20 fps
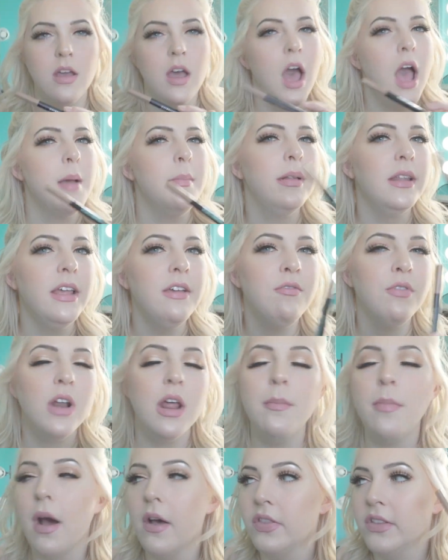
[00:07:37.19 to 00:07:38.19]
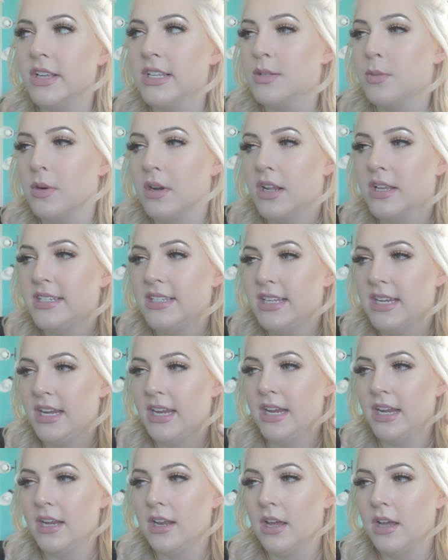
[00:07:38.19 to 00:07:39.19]
I believe when I bought this, when I
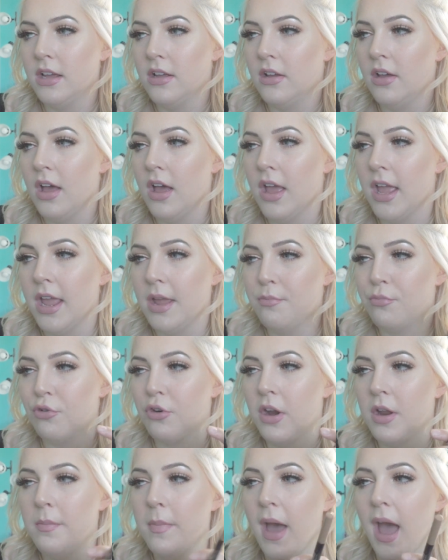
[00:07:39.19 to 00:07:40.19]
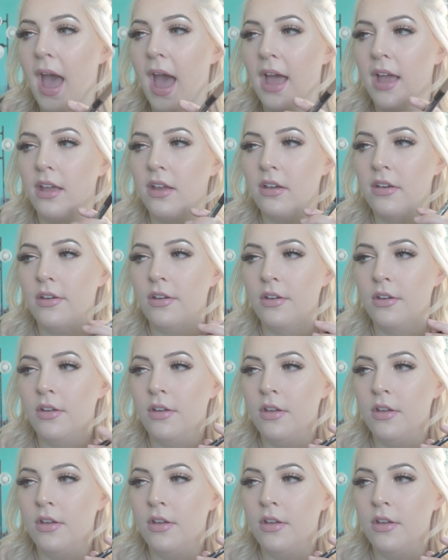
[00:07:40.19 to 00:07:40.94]
seen a pre-pack